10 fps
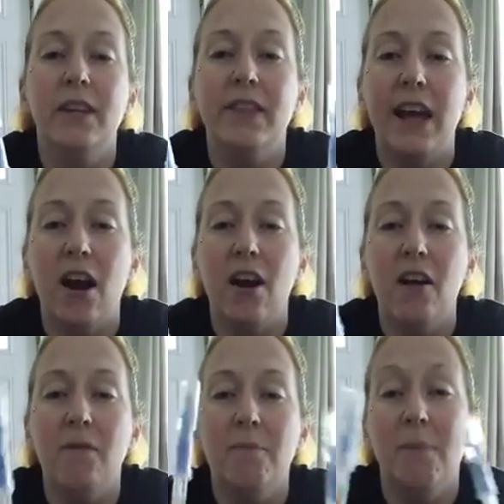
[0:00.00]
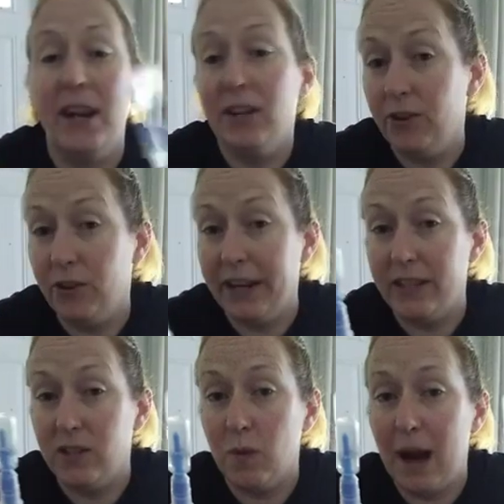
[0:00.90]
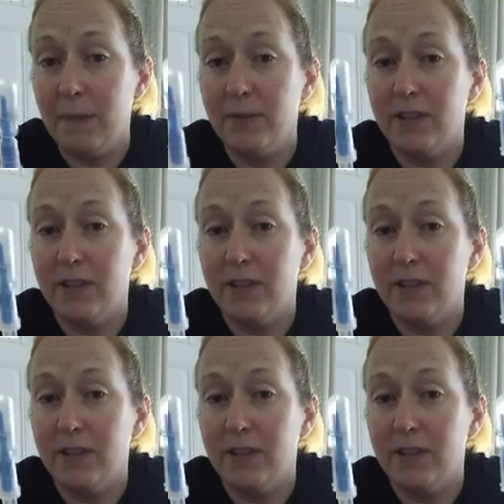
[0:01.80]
They are medical grade swabs.